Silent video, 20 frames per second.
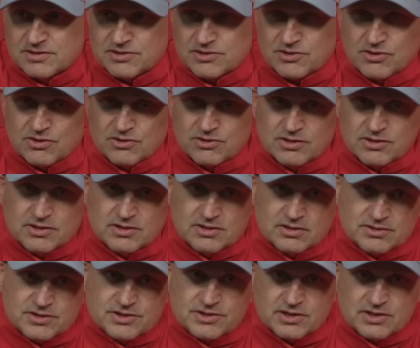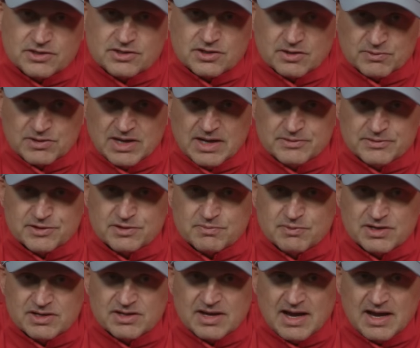So just think sometimes it's
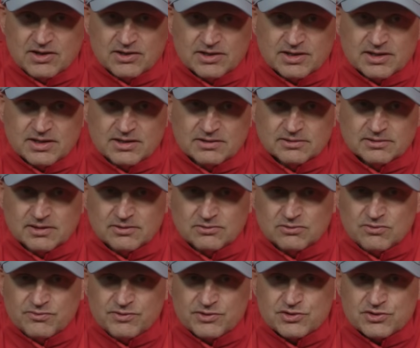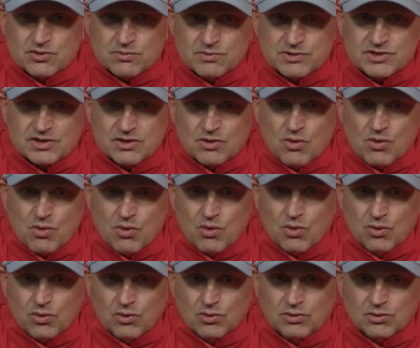mentality, and I don't know if it's so much on a
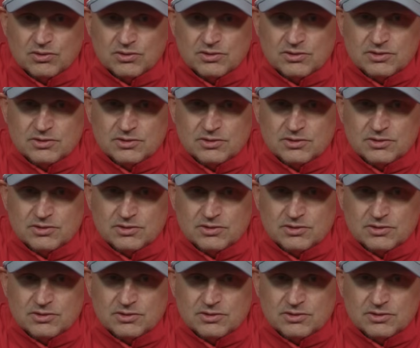whole